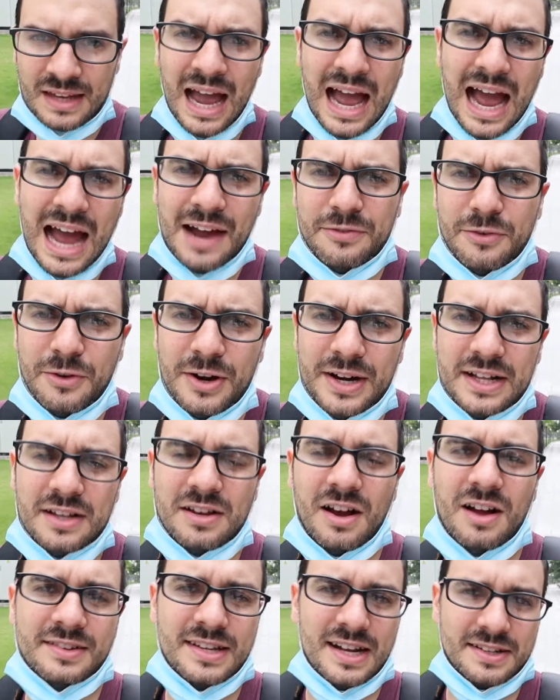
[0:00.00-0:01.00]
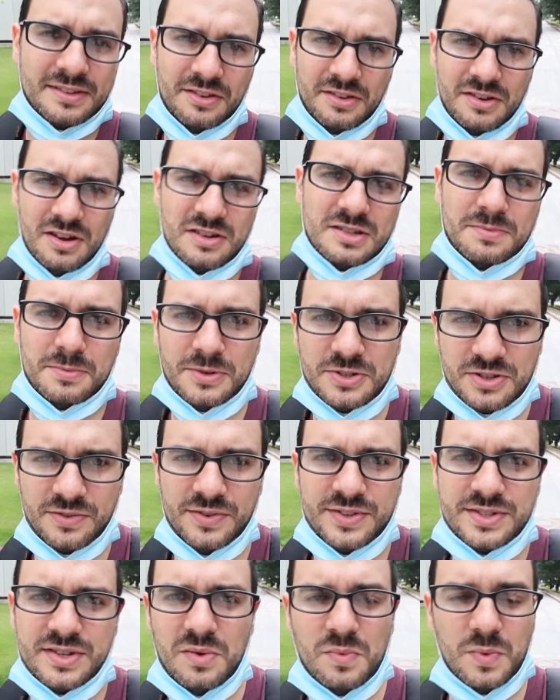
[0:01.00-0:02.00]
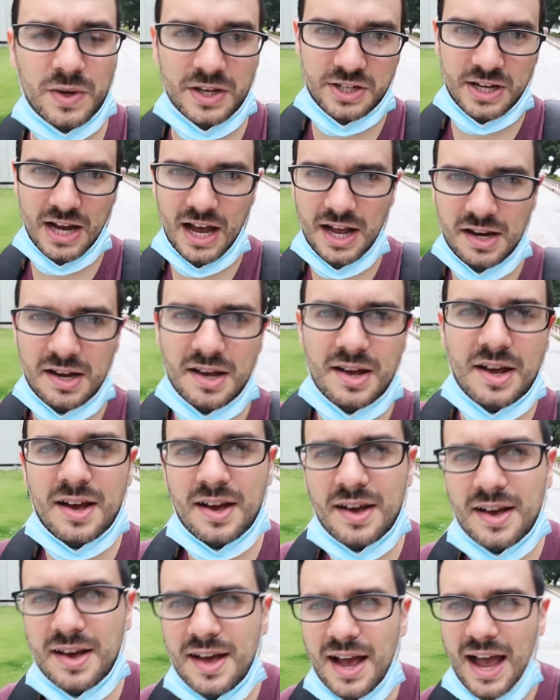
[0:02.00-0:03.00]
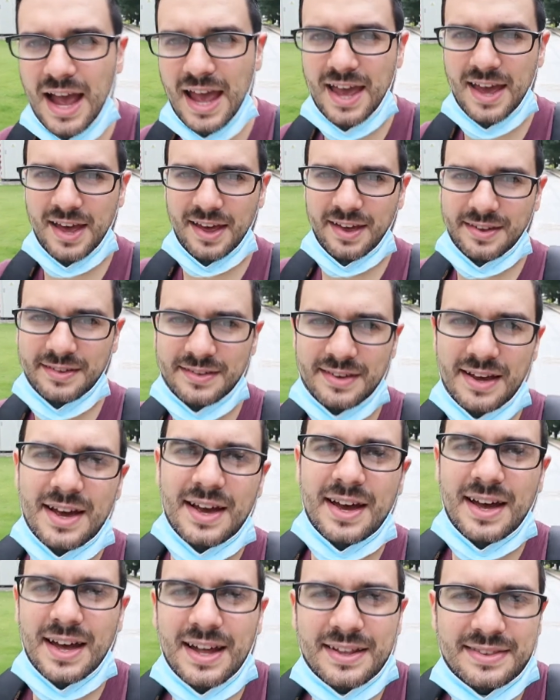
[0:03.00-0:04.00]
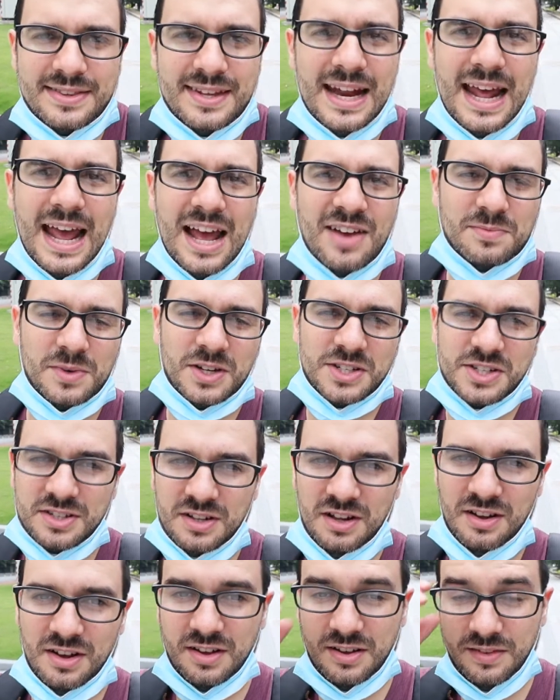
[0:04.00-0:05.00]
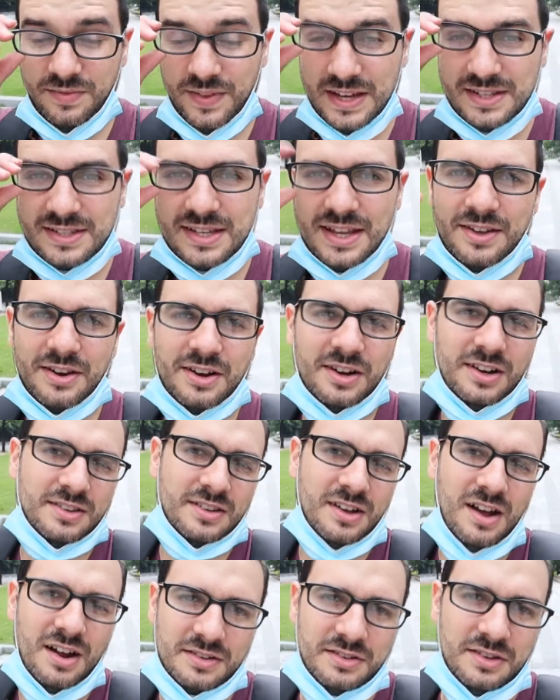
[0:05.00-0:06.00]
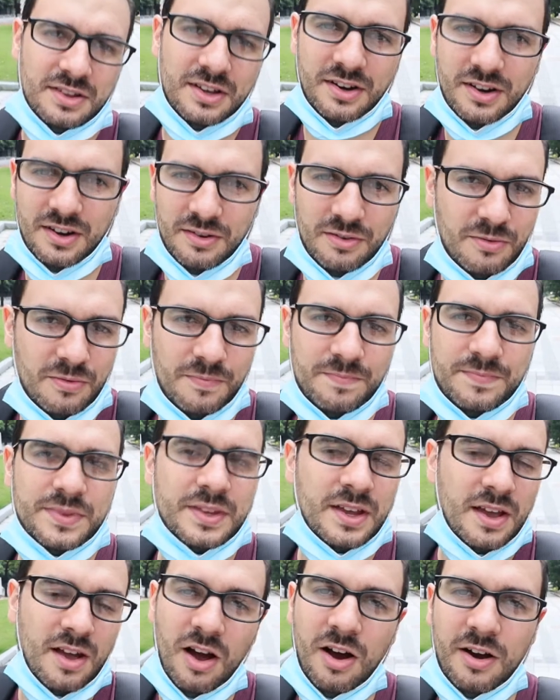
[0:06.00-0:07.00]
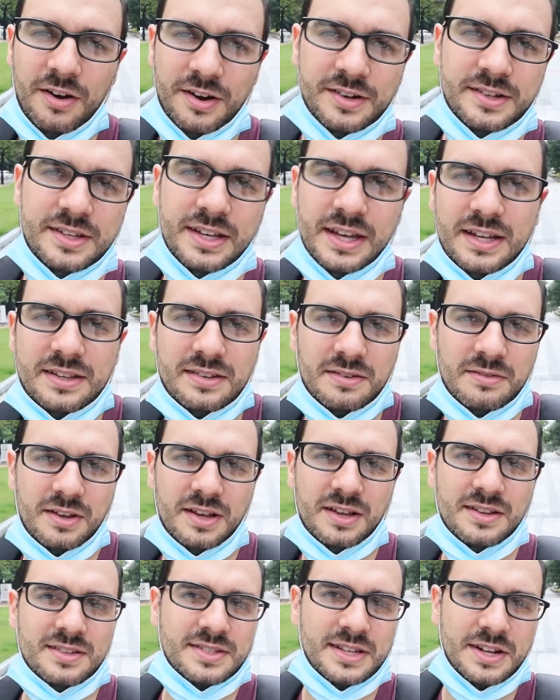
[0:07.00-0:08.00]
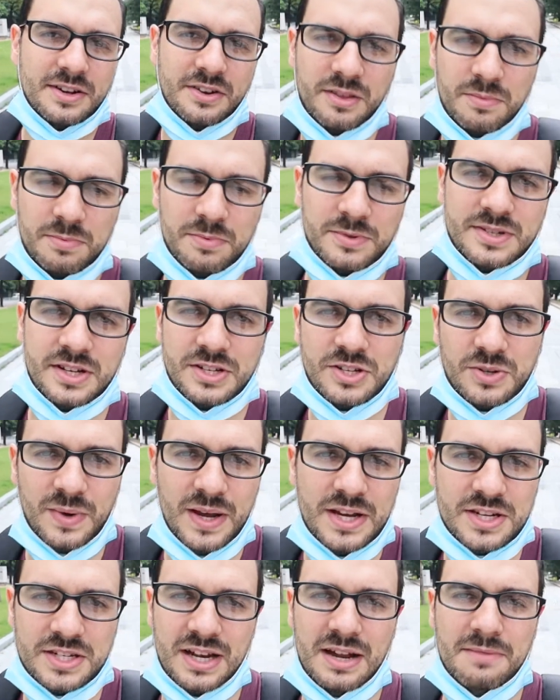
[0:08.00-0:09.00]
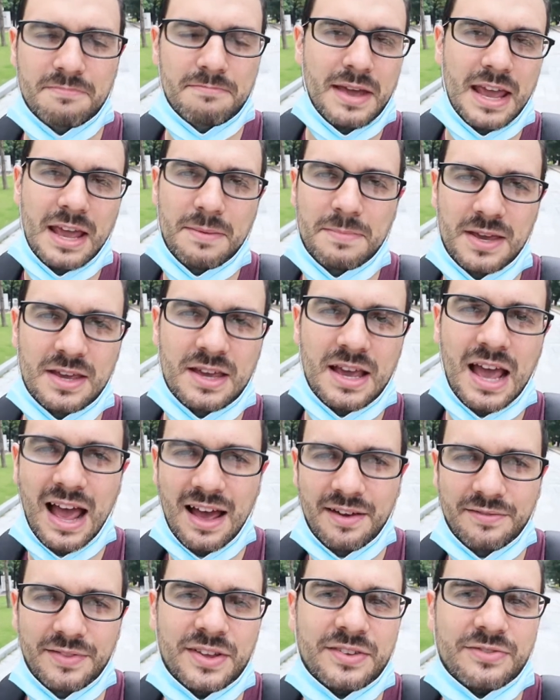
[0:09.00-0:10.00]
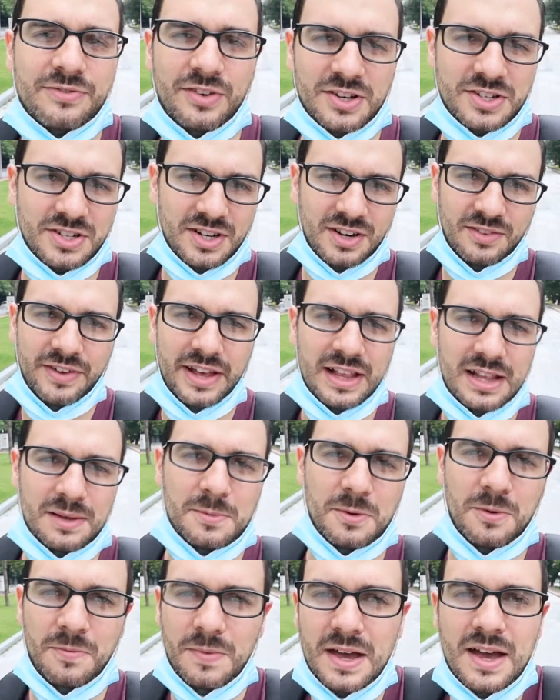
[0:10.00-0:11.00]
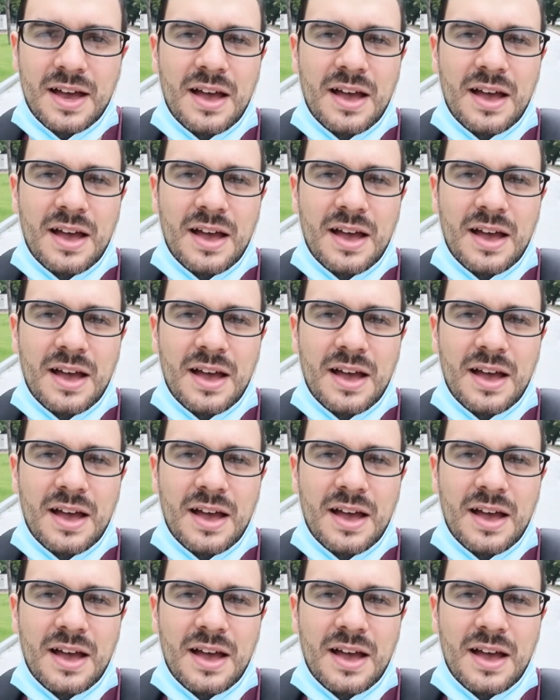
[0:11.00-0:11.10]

I've already contacted the customer service on WeChat and didn't have much luck. They said they're gonna talk to their R&D to consider the situation and maybe have this function available,